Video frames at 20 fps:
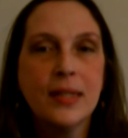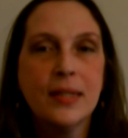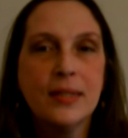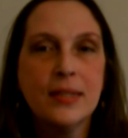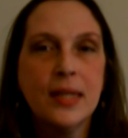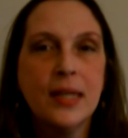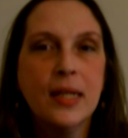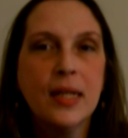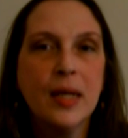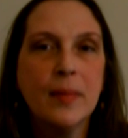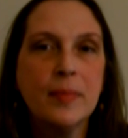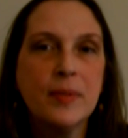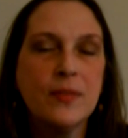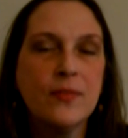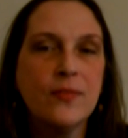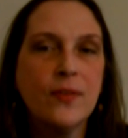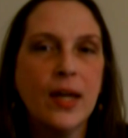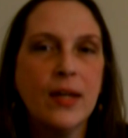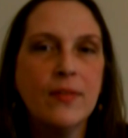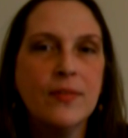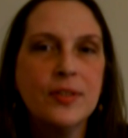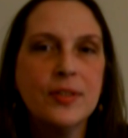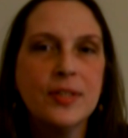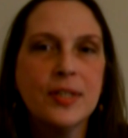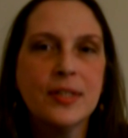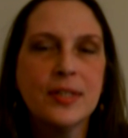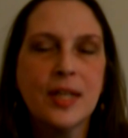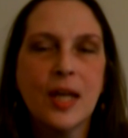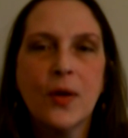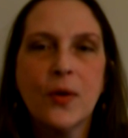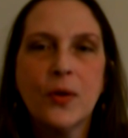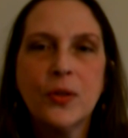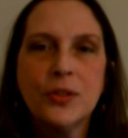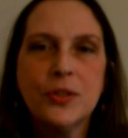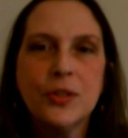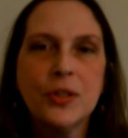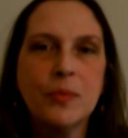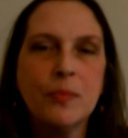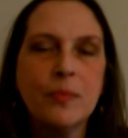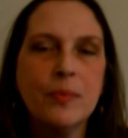can take up to five or six hours
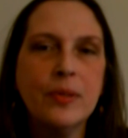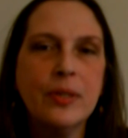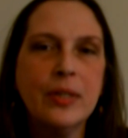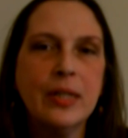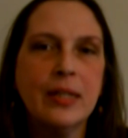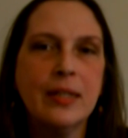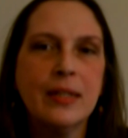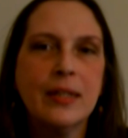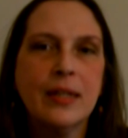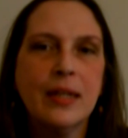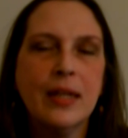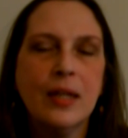to complete.